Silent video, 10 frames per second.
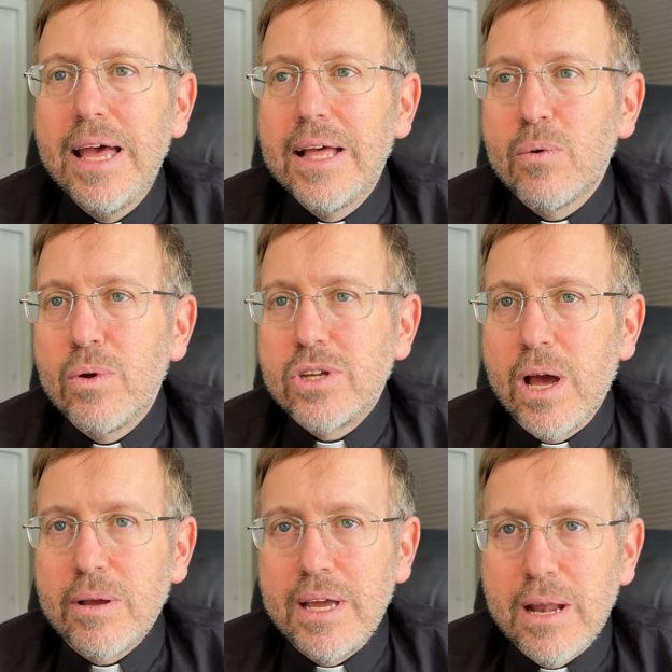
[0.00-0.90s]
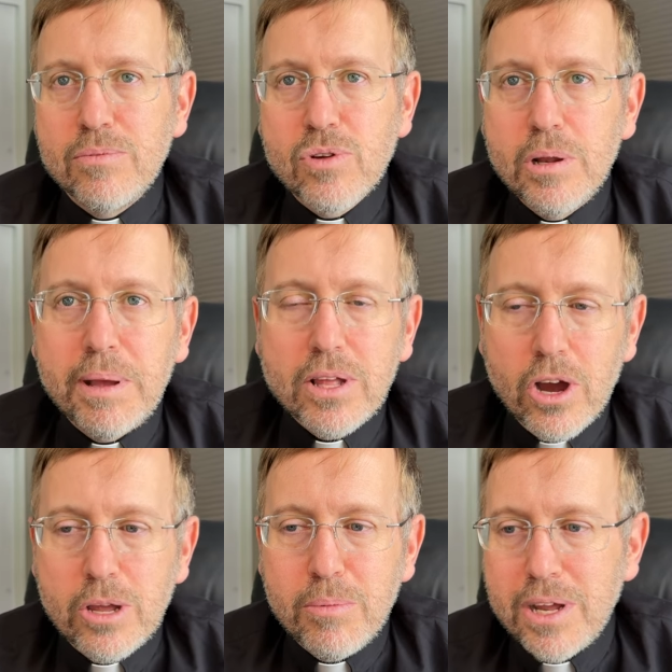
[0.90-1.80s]
which, again, I'm trying to make the
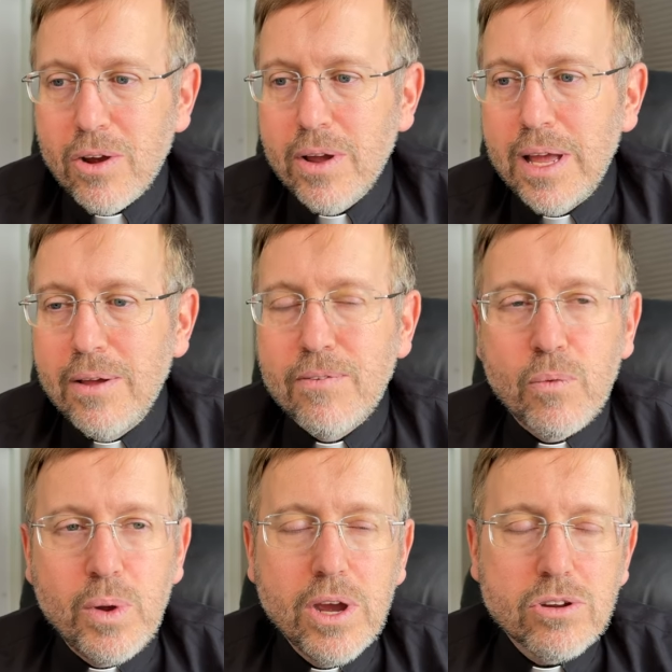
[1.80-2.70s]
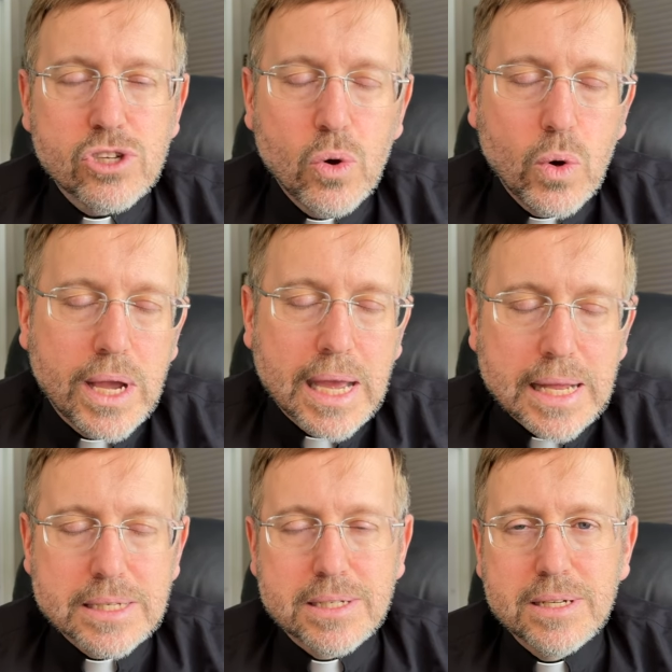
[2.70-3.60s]
argument here. If we are so
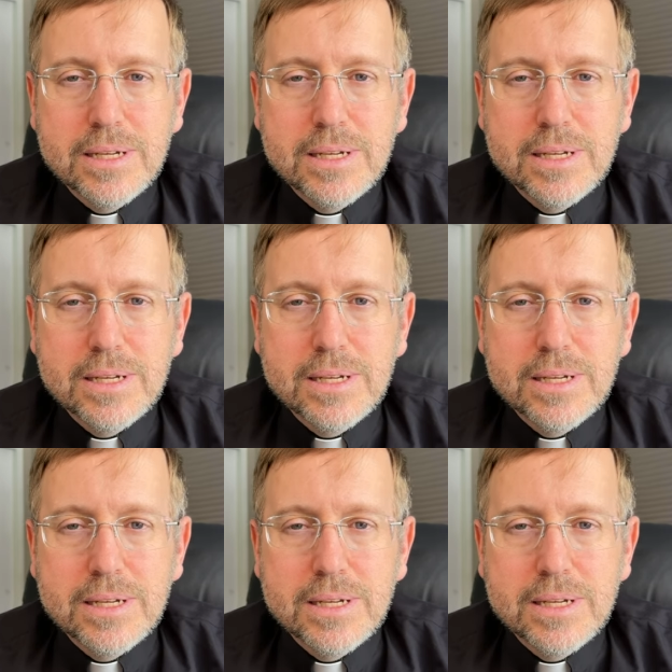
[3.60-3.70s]
against